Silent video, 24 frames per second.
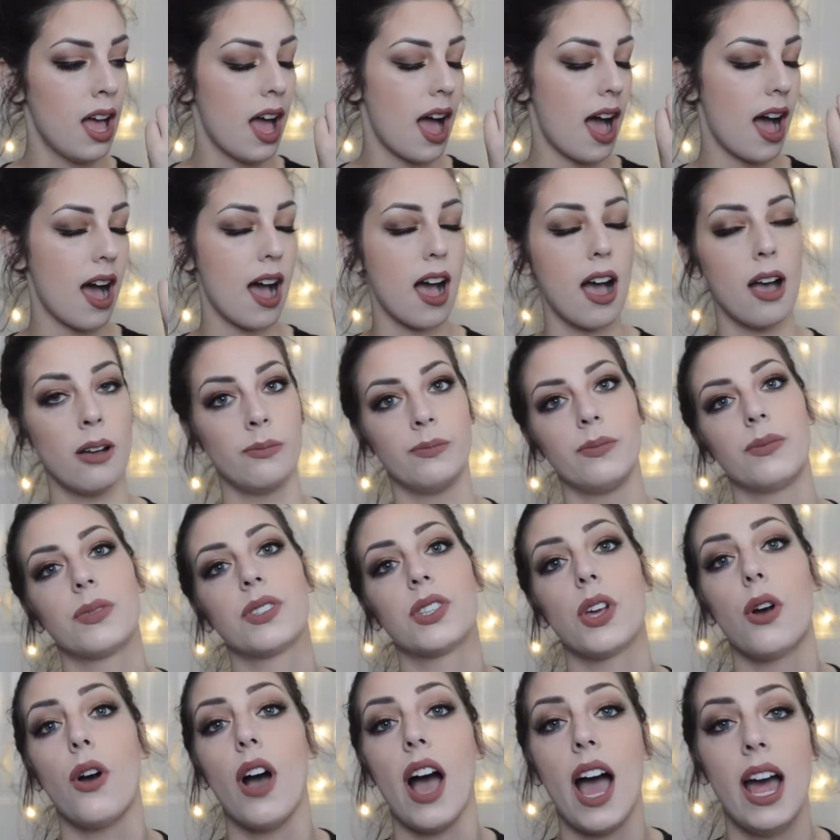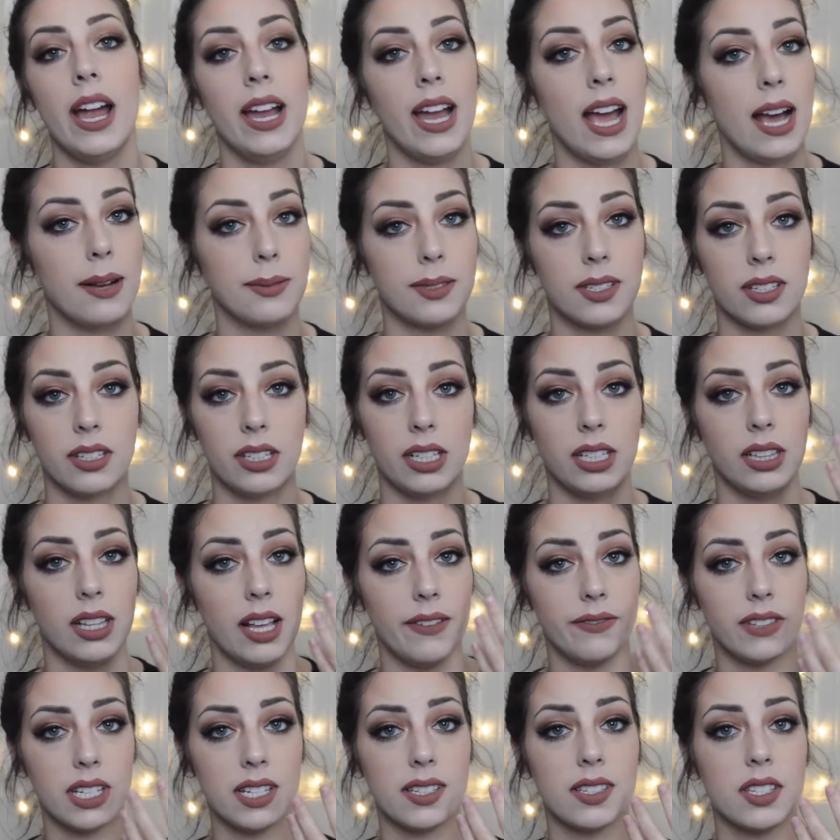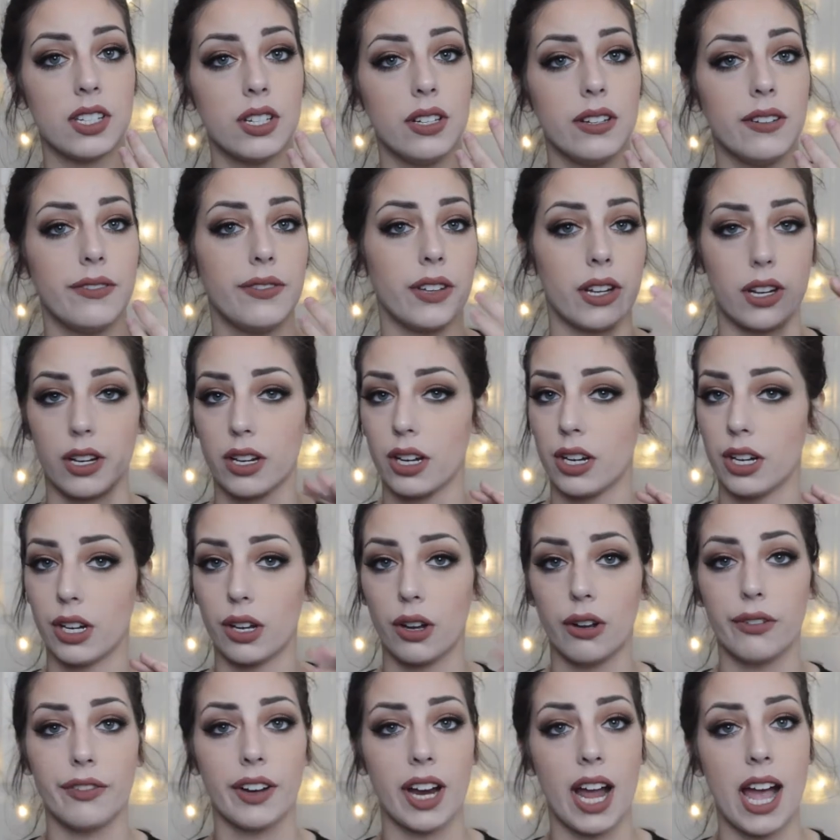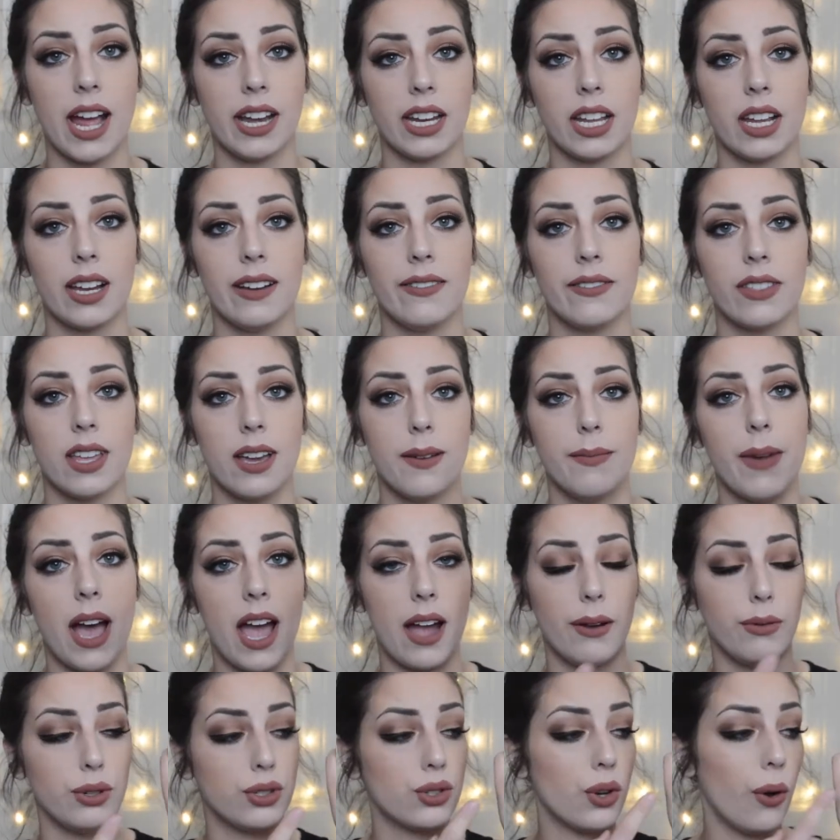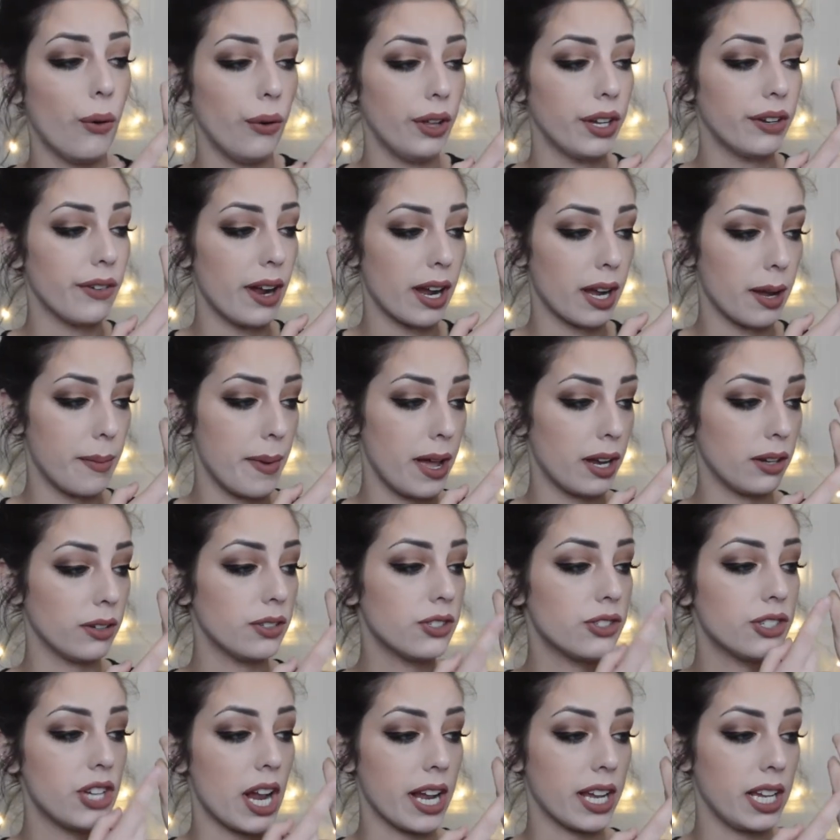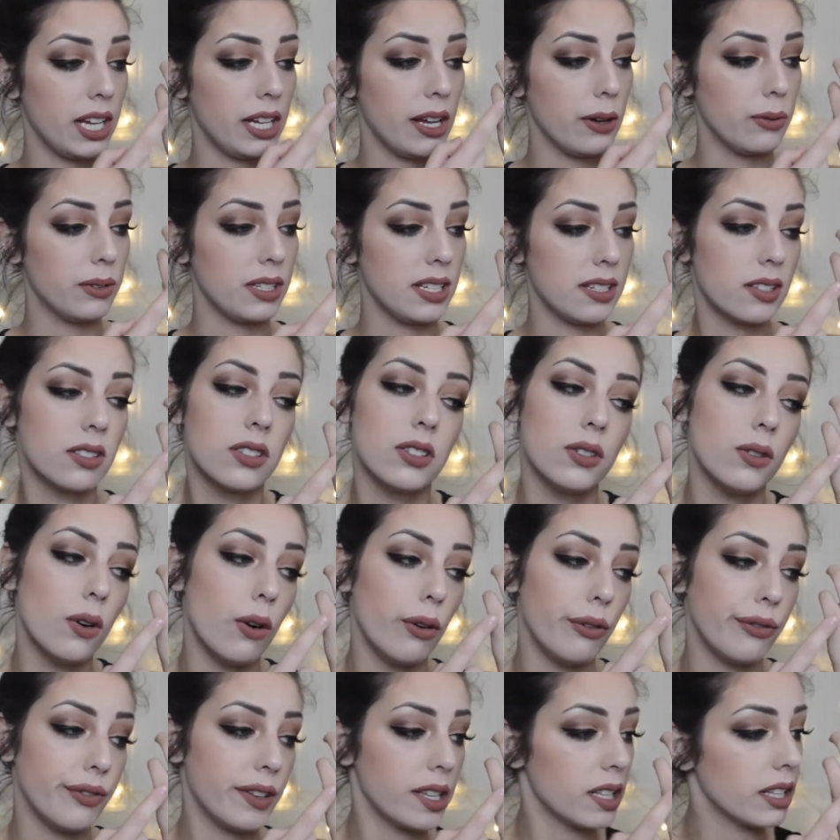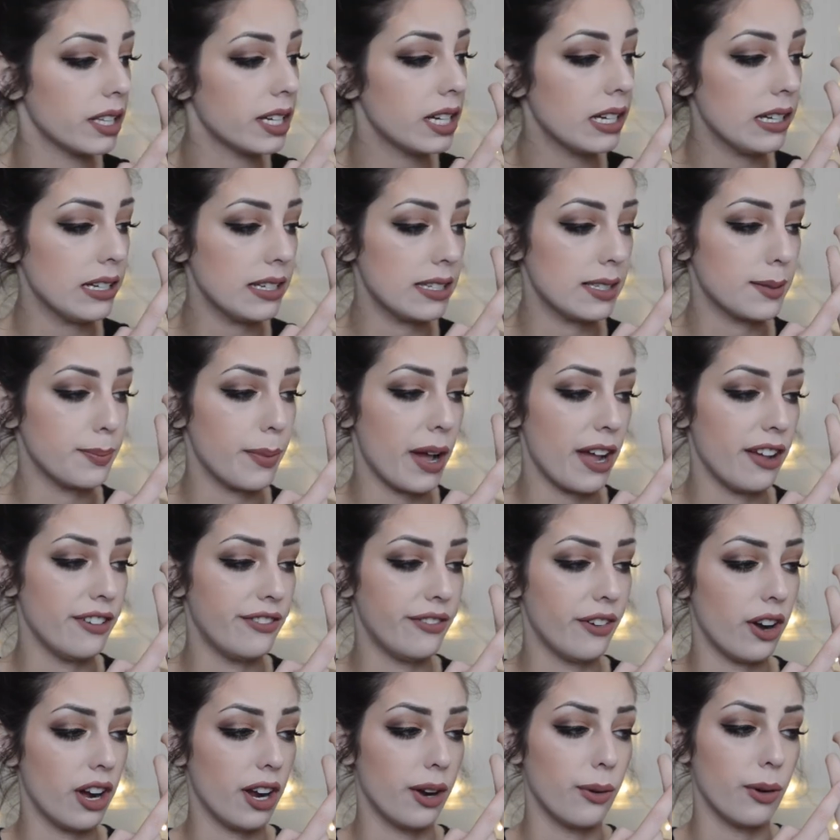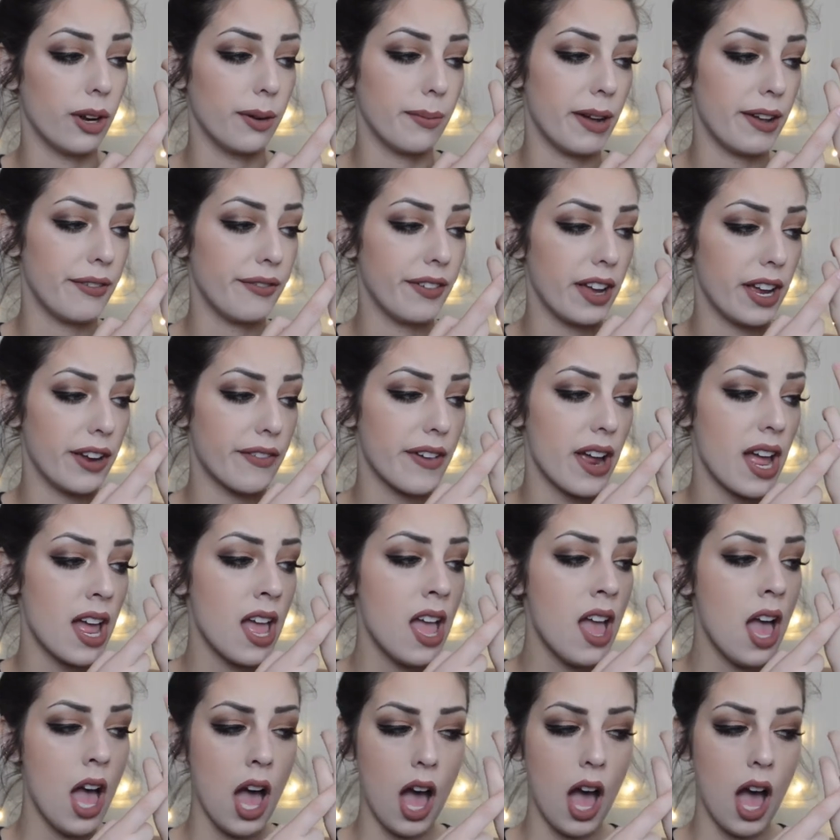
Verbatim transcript: Um, so I absolutely love these two. If you're going to go for any of them, I would totally recommend checking out these two. Ophelia is by far one of my favorite.